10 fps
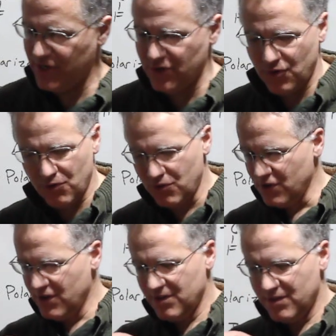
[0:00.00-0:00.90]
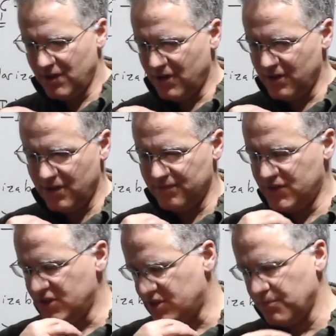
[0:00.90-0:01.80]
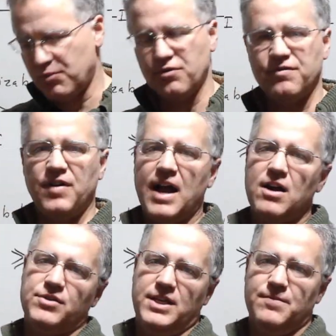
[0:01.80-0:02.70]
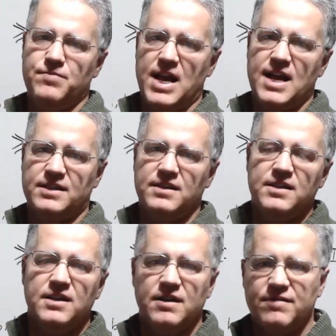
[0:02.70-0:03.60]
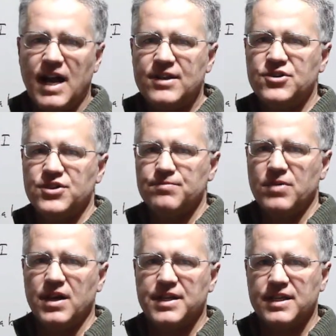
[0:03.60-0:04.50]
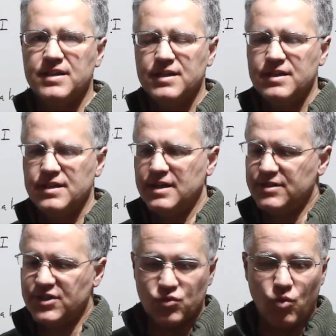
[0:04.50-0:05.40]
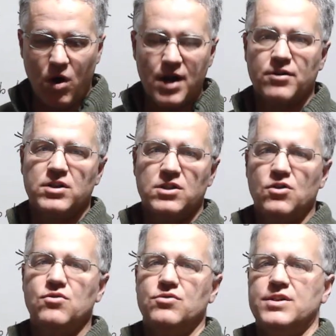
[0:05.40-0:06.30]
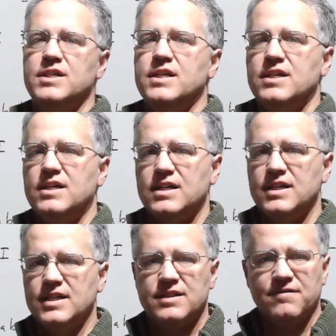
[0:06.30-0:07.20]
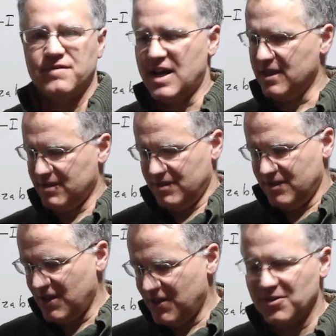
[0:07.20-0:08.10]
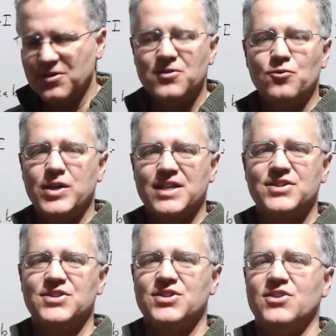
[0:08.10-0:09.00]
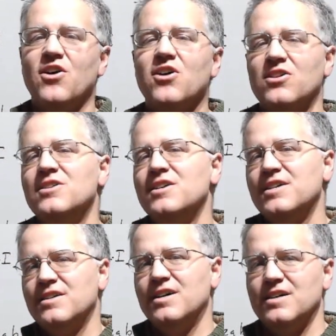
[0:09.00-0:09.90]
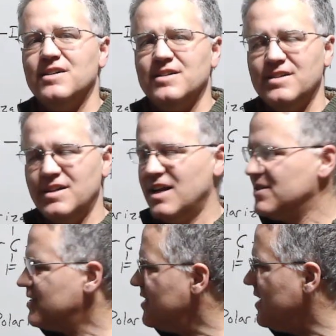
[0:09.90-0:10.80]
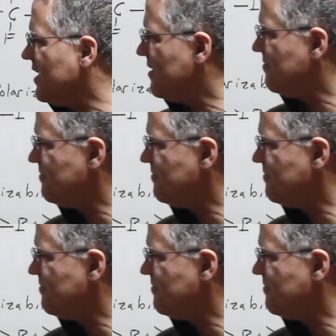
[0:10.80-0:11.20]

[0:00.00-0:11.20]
know of just the profound impact of hydrogen bonding, uh, just water alone, uh, and the fact that we exist at all uh, has uh,